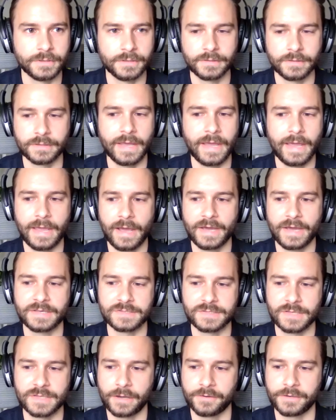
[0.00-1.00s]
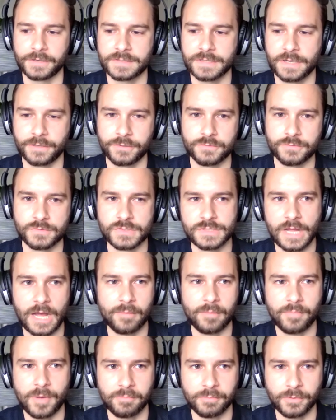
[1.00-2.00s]
The AI is not going to tell you
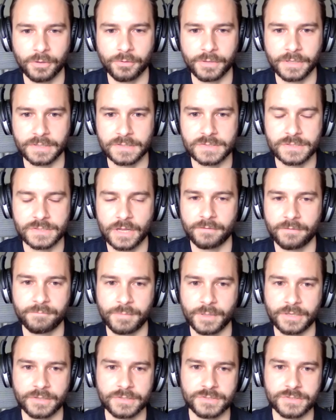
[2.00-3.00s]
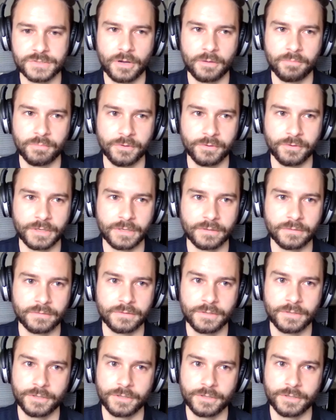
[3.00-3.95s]
stop uploading stuff because you're uploading,